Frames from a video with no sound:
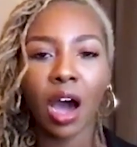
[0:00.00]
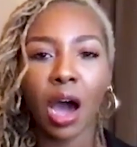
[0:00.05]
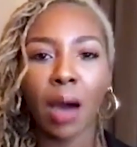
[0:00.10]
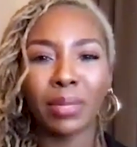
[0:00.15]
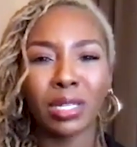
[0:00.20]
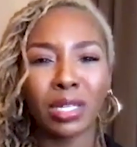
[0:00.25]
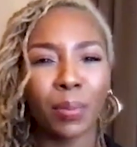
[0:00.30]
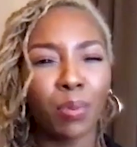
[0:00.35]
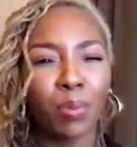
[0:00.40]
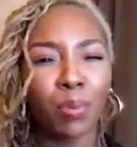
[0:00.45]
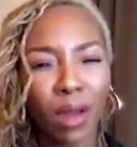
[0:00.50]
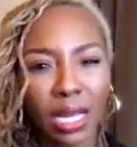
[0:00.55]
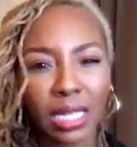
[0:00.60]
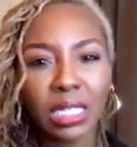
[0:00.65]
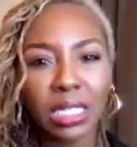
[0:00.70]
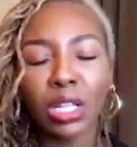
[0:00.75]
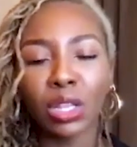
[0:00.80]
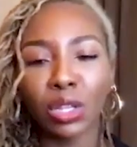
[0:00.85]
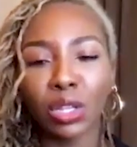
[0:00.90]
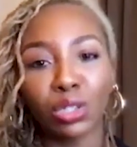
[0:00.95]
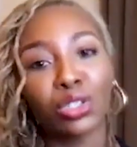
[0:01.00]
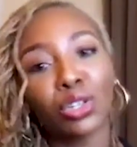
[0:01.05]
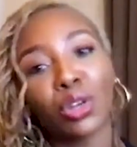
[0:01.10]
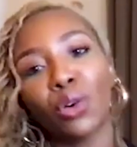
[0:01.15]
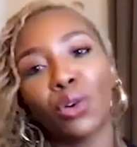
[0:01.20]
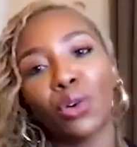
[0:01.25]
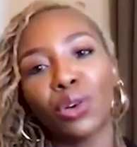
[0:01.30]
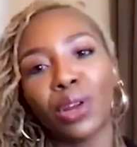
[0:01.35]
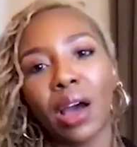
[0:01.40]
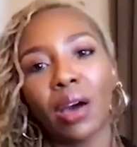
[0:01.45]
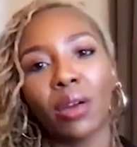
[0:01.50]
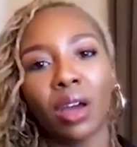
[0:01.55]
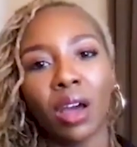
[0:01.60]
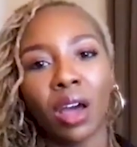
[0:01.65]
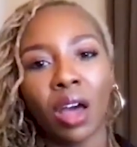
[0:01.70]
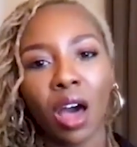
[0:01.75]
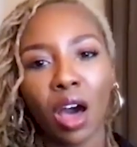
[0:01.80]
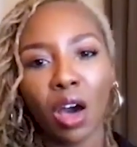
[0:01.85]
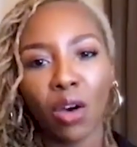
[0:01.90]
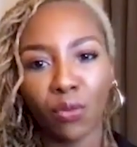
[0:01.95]
suppress the turnout
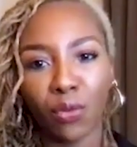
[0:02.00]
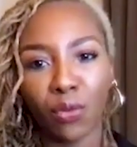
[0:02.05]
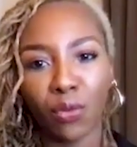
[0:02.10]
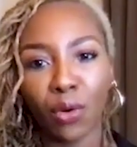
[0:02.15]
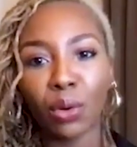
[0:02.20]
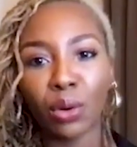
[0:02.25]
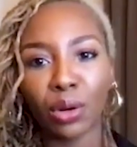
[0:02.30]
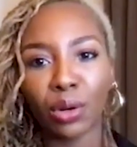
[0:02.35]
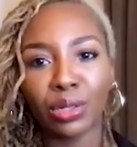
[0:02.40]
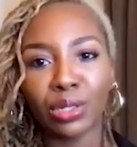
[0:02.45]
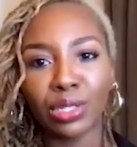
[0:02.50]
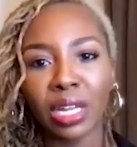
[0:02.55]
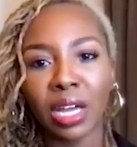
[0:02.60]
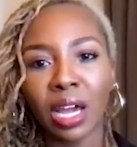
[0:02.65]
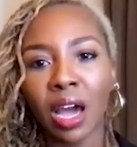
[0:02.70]
of voters.